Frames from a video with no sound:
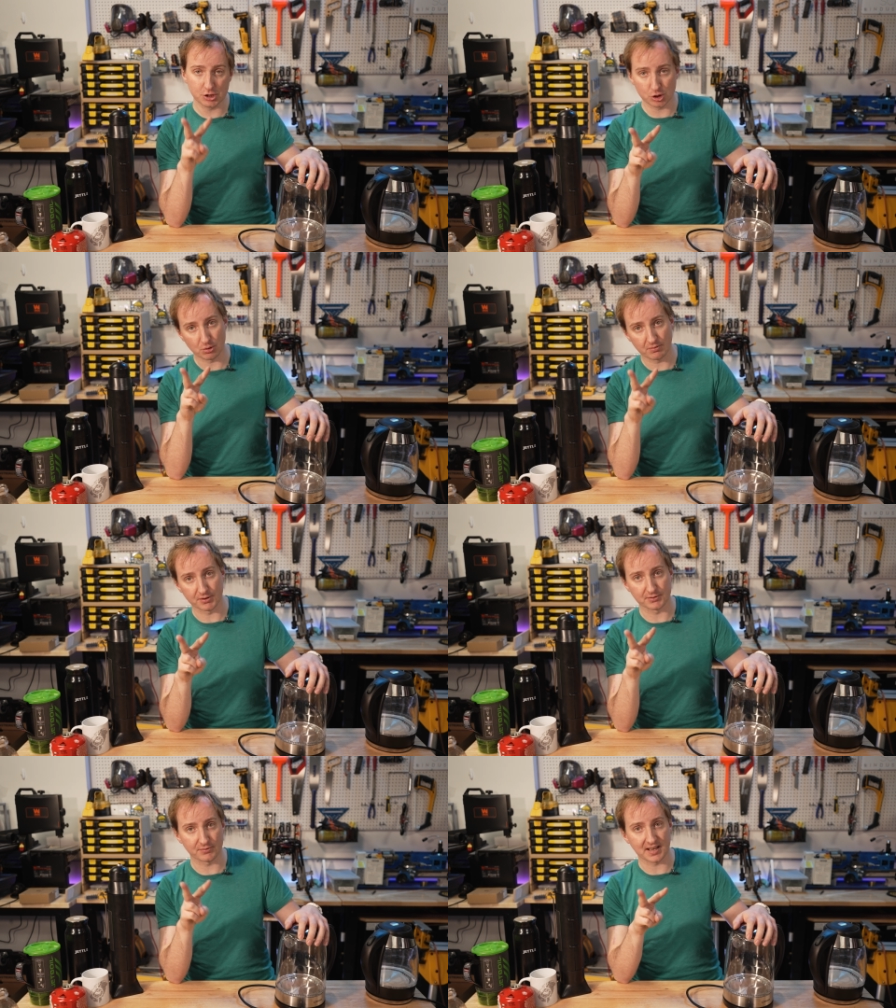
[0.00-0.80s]
two of
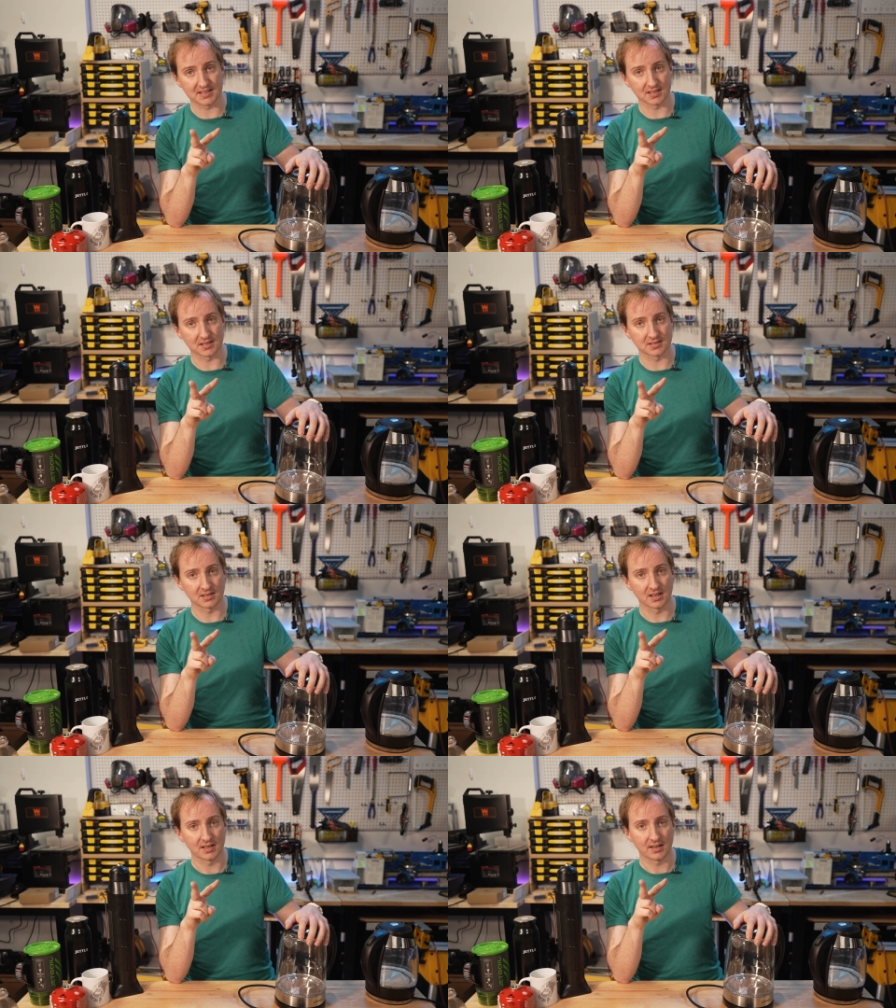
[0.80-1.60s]
those phases,
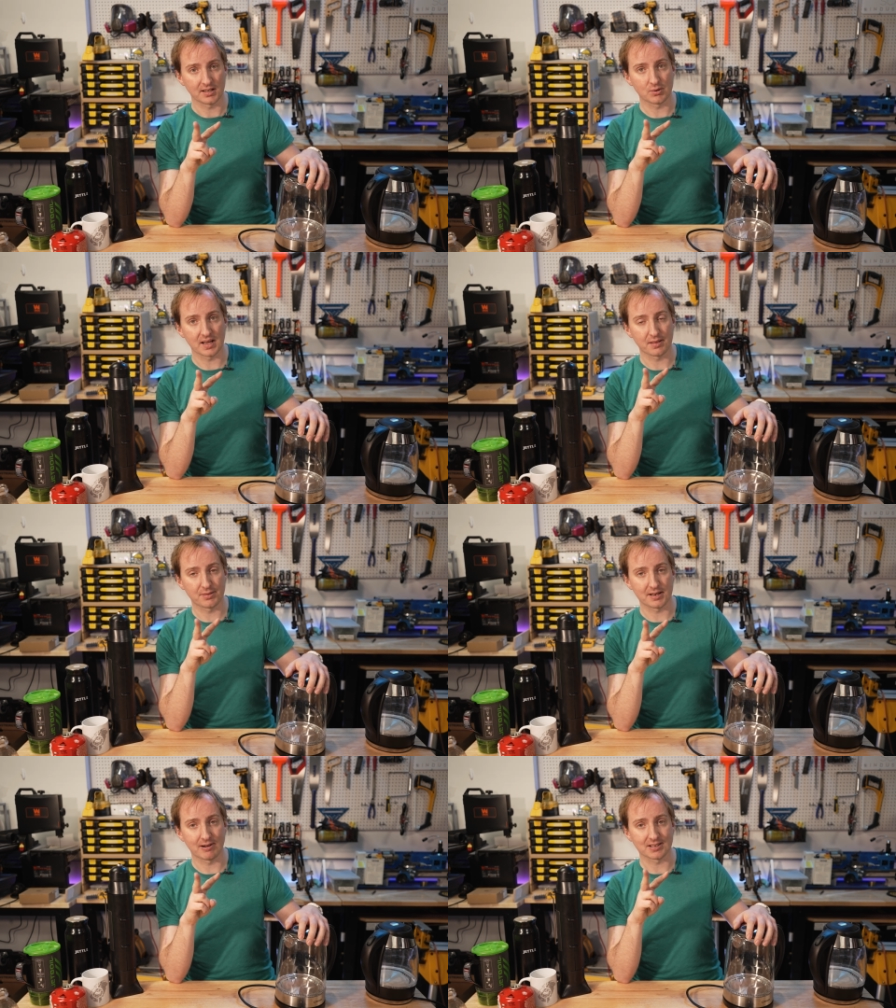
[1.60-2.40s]
you get a
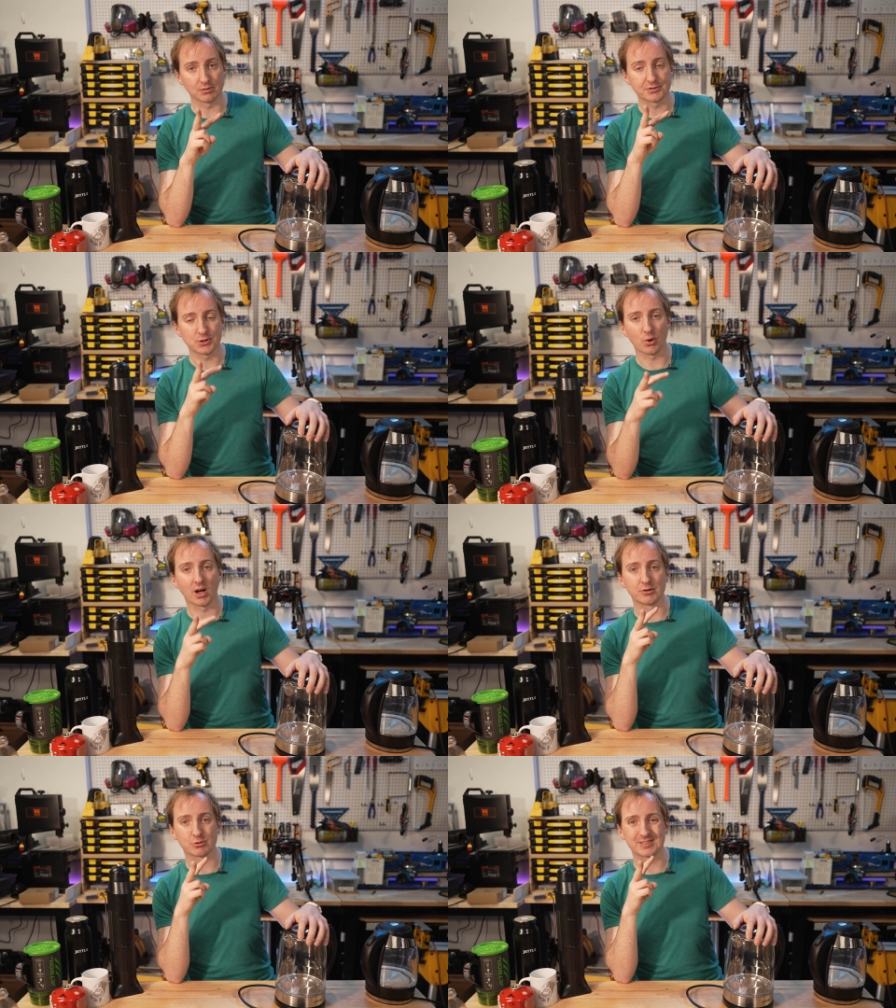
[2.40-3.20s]
theoretical
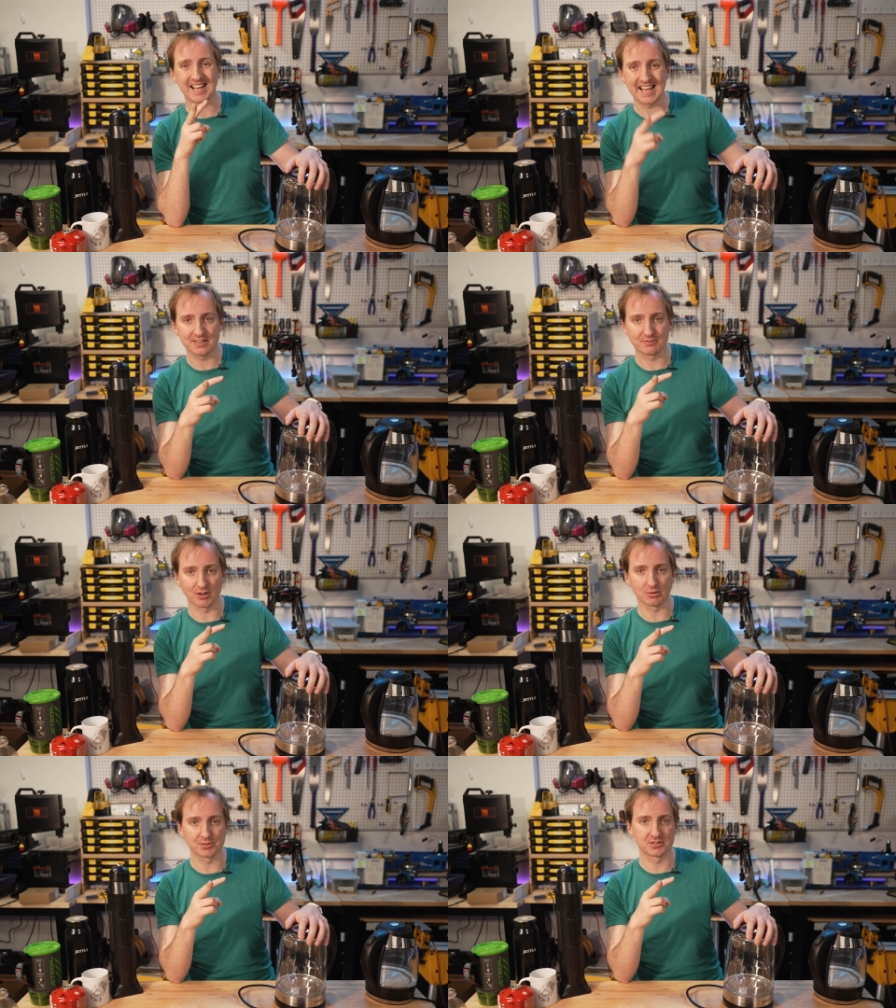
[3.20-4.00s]
208
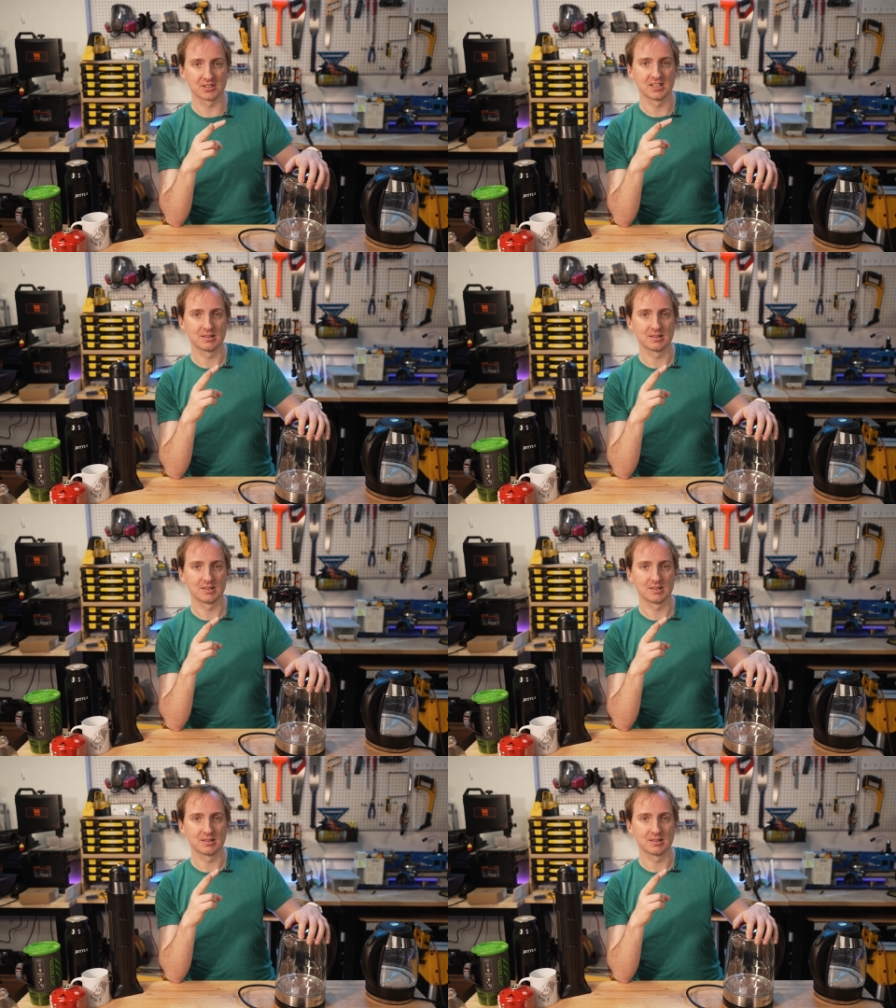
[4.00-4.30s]
volts